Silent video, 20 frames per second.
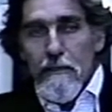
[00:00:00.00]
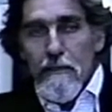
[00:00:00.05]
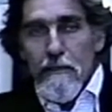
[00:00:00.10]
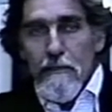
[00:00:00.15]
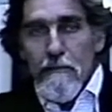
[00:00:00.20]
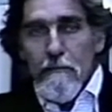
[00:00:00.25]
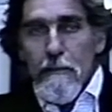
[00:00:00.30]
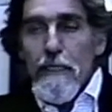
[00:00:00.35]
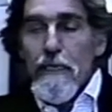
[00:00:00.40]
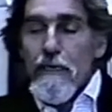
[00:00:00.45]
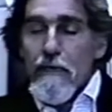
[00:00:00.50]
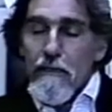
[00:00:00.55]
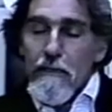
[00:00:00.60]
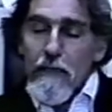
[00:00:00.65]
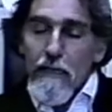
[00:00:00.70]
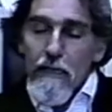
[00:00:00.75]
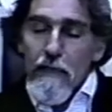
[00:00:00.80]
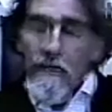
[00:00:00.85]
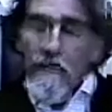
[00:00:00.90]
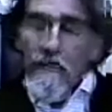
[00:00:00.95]
But yeah,
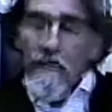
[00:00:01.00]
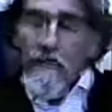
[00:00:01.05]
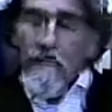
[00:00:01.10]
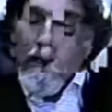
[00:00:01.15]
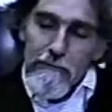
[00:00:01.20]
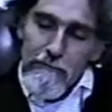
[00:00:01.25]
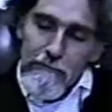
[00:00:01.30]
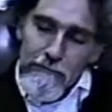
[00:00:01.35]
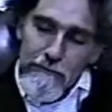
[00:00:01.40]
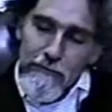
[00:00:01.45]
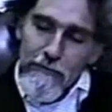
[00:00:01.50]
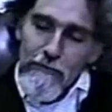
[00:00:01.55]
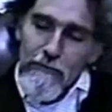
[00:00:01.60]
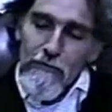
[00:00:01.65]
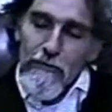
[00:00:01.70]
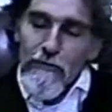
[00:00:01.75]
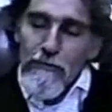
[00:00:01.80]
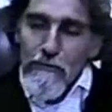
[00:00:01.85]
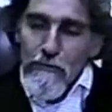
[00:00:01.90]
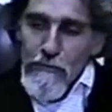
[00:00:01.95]
I mean,
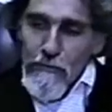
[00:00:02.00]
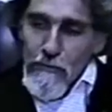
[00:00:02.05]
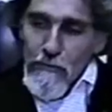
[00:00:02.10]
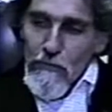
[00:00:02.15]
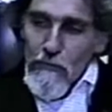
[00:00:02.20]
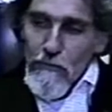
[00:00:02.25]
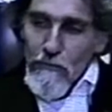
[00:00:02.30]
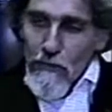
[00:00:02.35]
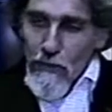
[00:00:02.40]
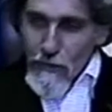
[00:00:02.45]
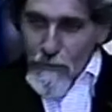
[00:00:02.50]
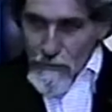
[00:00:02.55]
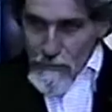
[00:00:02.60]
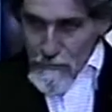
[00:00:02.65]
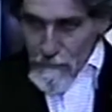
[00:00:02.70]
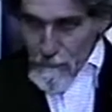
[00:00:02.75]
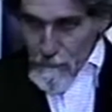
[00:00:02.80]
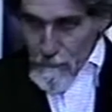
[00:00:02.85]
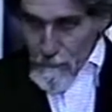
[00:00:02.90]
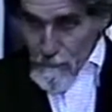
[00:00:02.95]
there
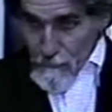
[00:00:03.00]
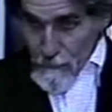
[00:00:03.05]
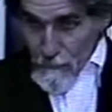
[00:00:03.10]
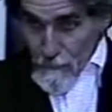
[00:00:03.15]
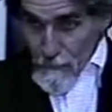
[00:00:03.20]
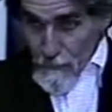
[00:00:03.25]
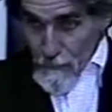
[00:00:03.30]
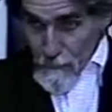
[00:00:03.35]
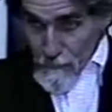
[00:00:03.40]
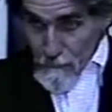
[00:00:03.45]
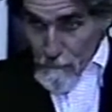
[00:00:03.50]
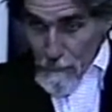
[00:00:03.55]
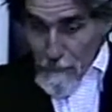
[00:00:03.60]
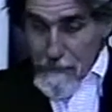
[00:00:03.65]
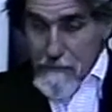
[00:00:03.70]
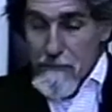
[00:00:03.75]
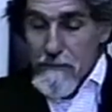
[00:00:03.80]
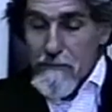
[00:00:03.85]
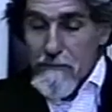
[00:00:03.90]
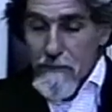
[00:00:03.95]
are
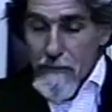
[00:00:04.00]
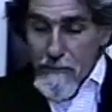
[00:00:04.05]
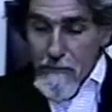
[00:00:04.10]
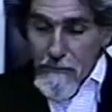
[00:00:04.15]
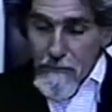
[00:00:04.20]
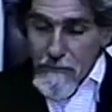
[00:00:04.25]
places like